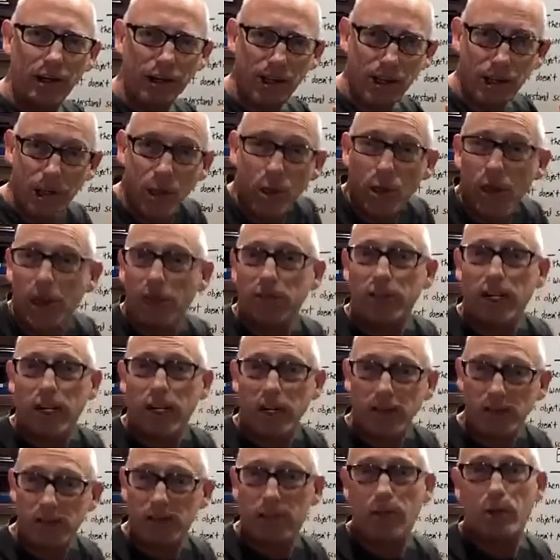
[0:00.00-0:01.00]
you have
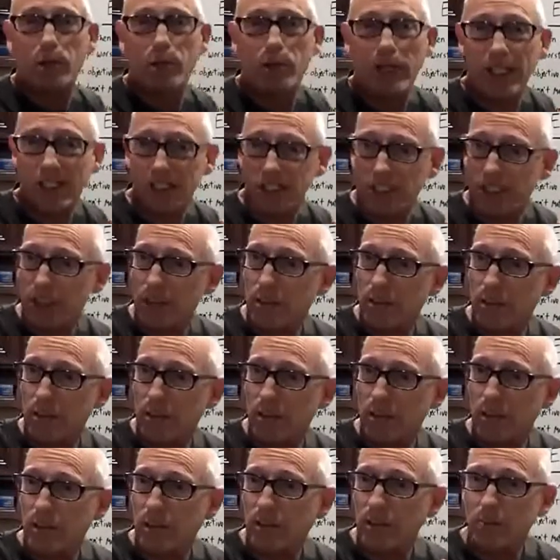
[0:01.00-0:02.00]
given a reason.
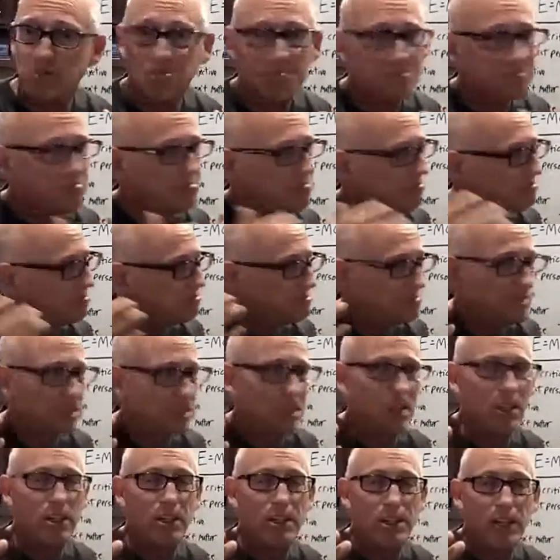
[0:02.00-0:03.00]

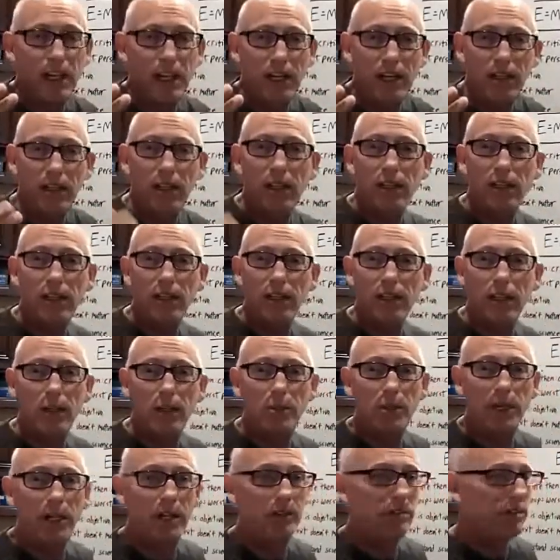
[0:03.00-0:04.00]
That's all you need.
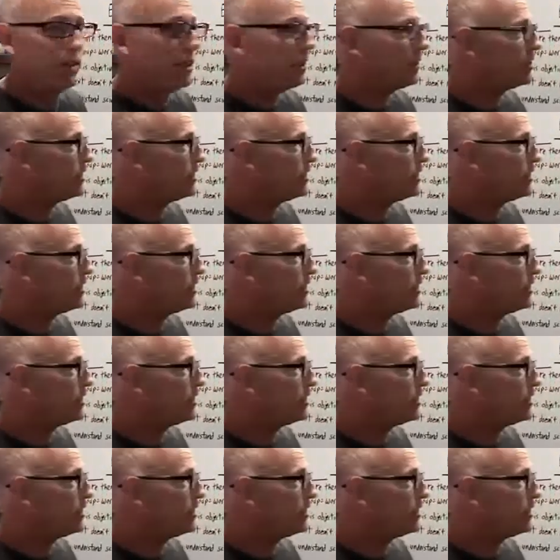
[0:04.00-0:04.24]
Let me give you an